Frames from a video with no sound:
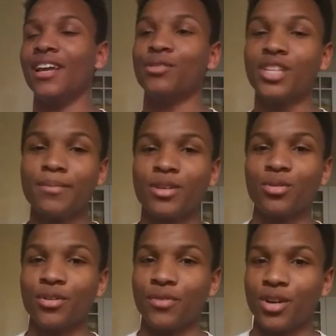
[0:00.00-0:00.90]
I was thinking about
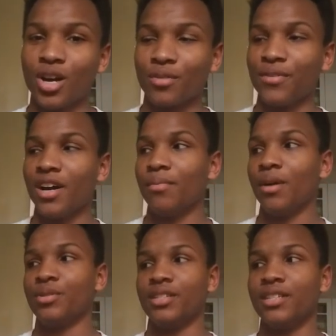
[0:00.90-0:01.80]
doing it for the Carter 5. I
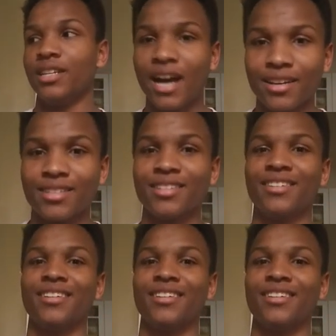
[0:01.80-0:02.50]
was not